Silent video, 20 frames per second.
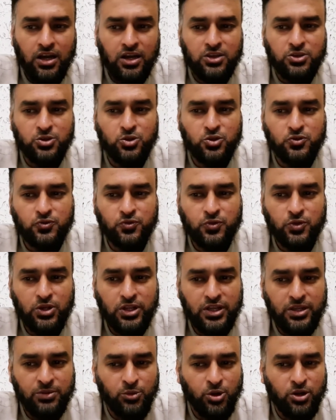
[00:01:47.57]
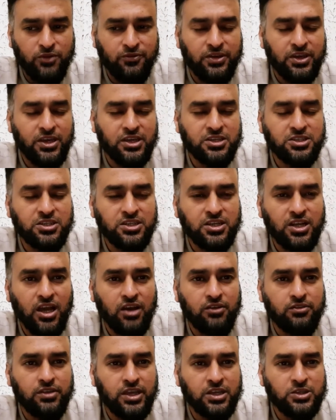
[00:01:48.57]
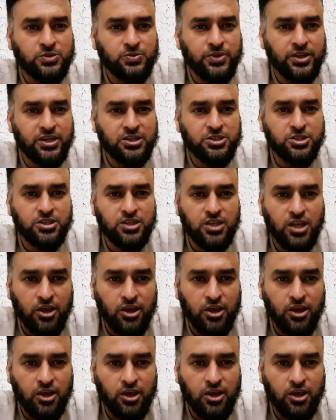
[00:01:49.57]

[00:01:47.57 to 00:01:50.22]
useful in modification of the expression